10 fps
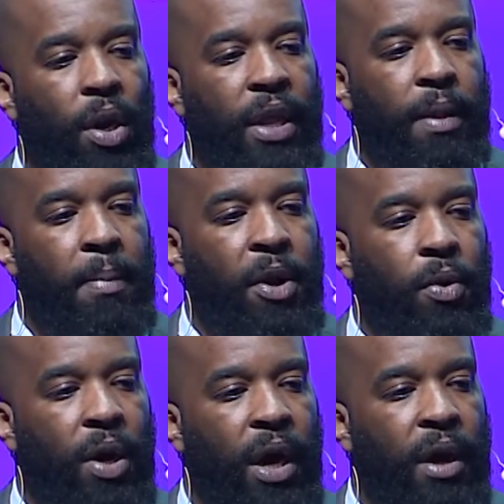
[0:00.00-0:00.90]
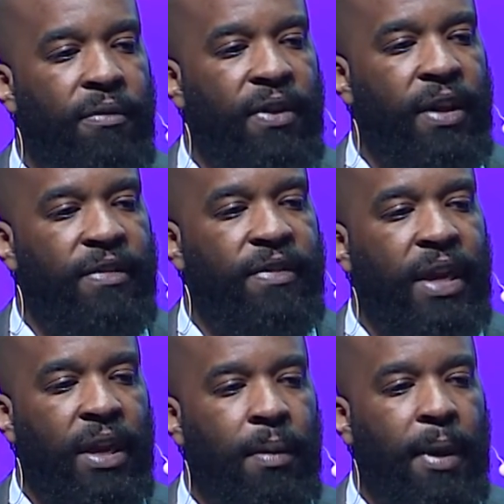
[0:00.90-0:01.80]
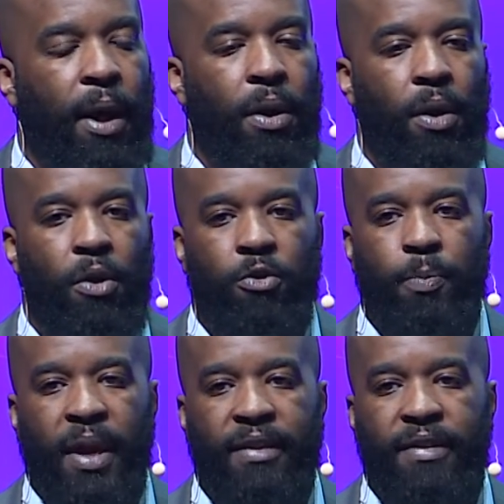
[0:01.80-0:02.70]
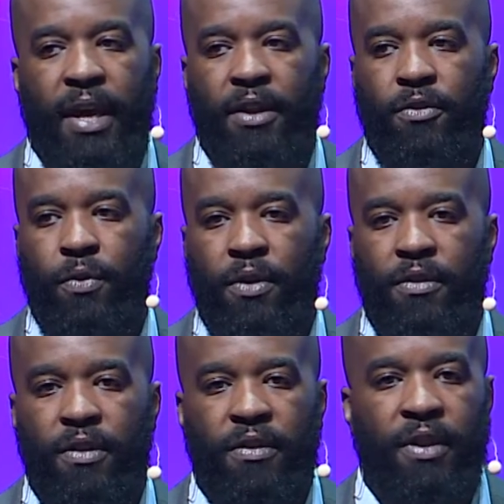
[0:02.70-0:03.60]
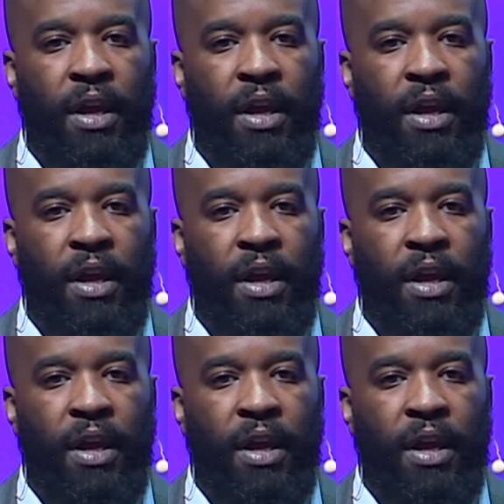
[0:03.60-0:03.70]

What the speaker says: in the middle of is thinking about host-based data sources.